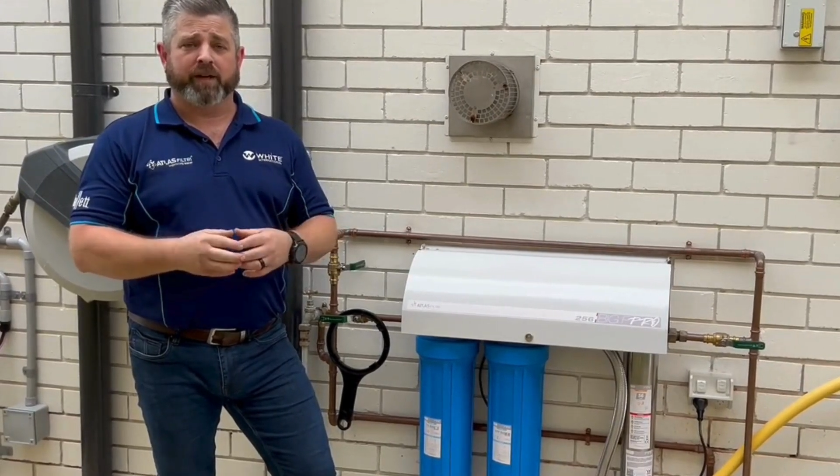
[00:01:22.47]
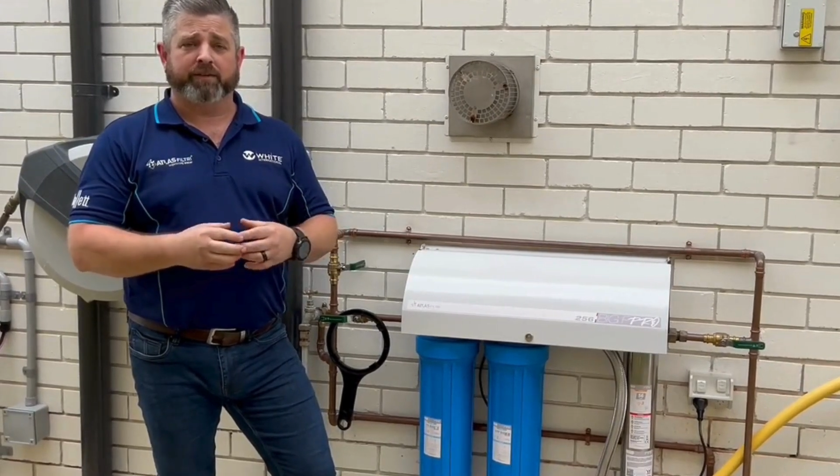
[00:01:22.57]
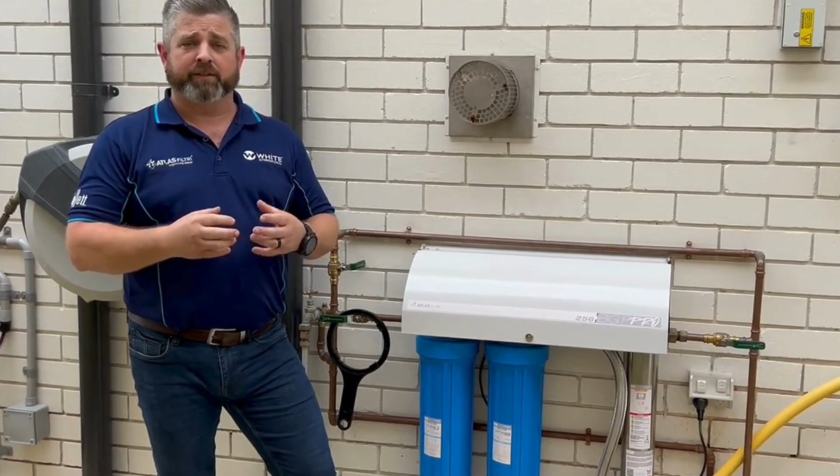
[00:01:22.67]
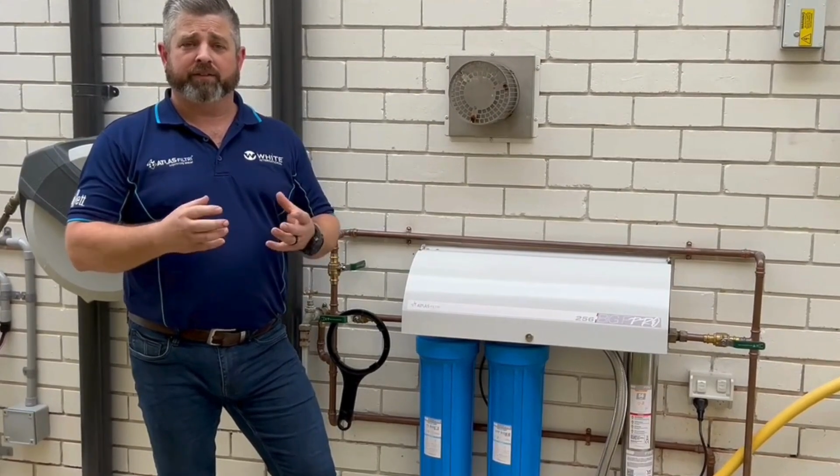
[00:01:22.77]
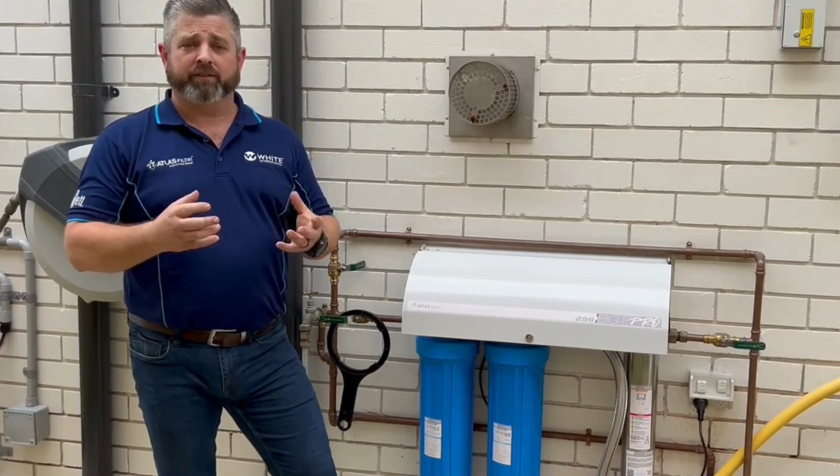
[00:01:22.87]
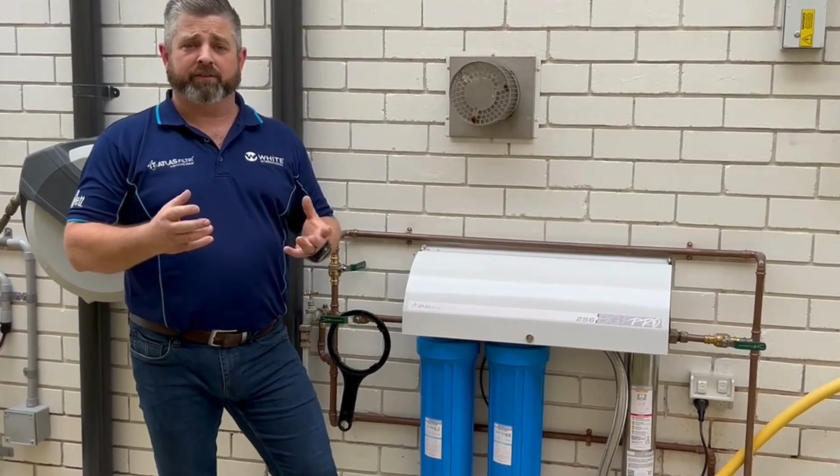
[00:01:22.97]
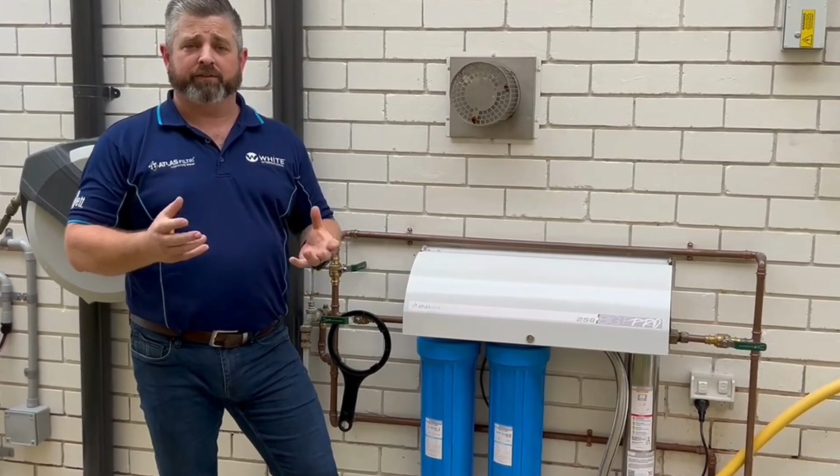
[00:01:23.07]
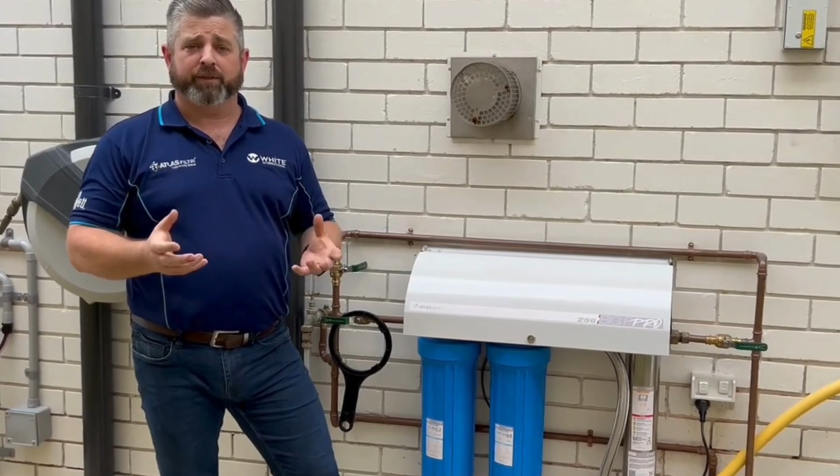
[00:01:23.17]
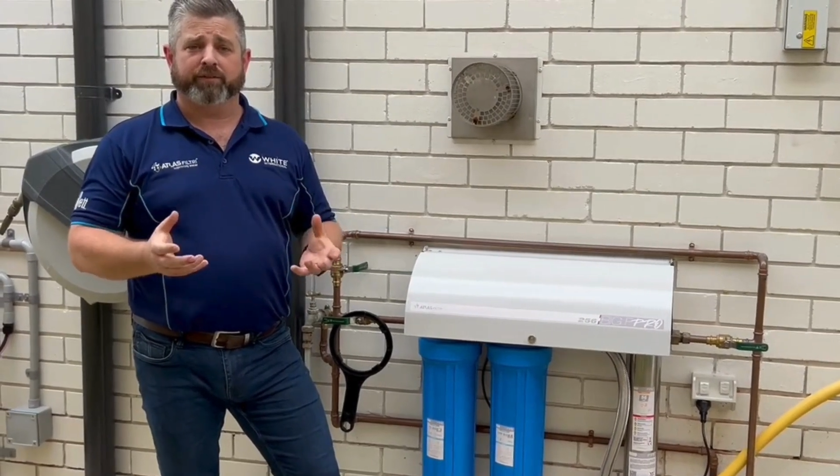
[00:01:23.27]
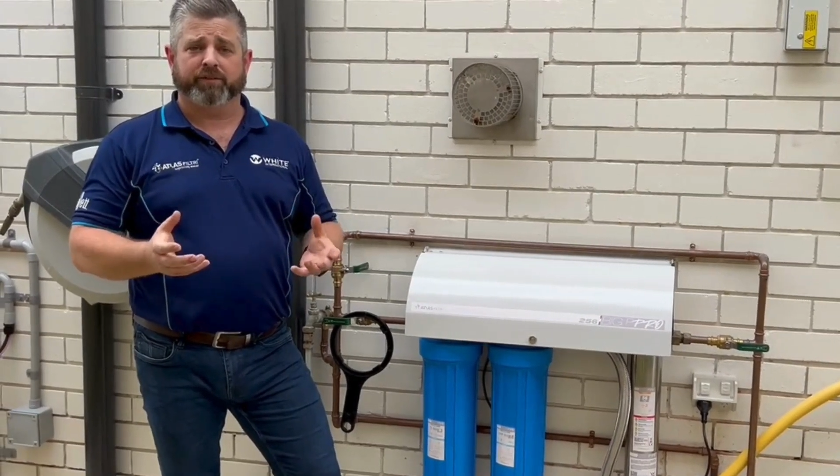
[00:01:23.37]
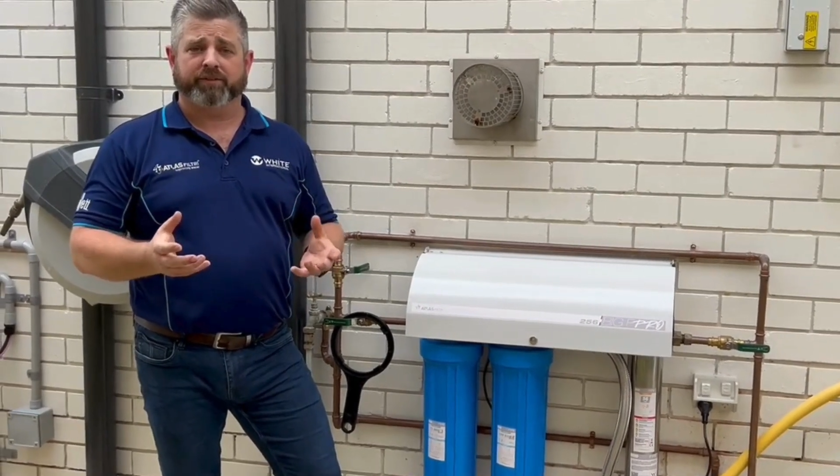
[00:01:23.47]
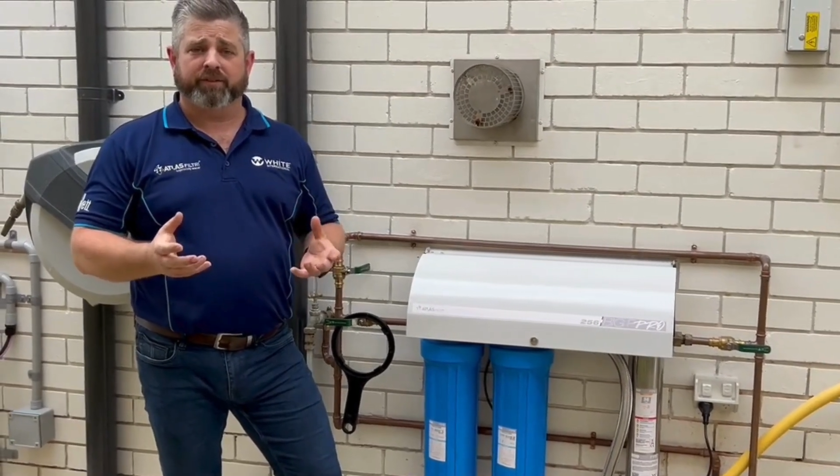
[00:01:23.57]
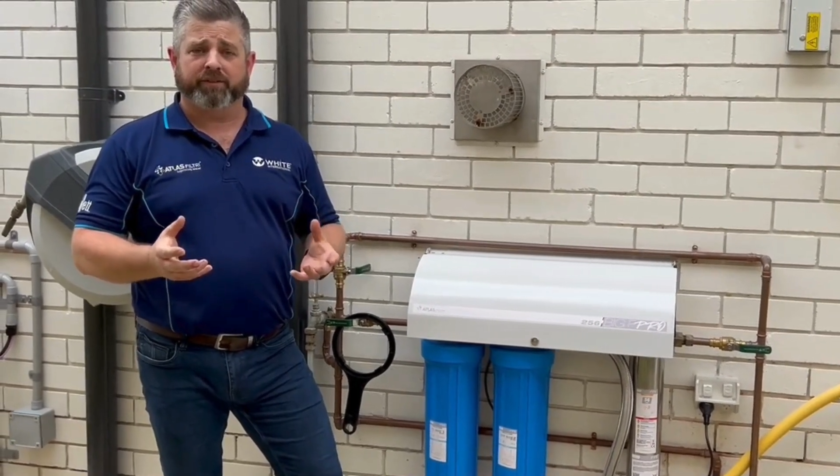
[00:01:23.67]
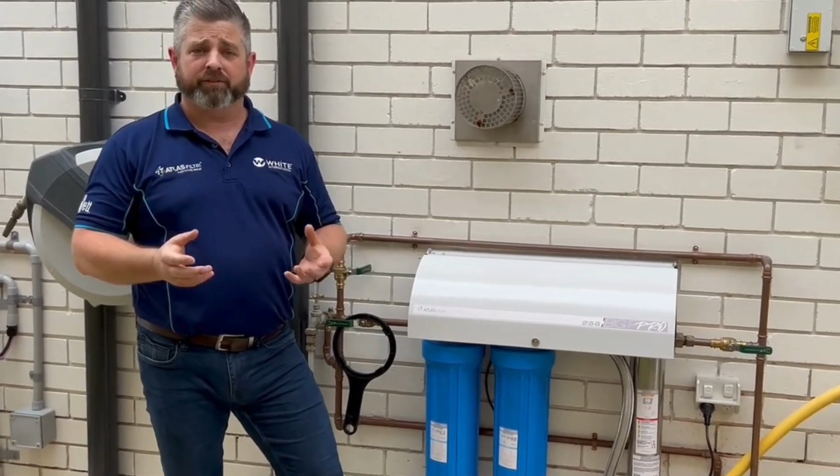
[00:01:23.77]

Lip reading: Our dealers are specialist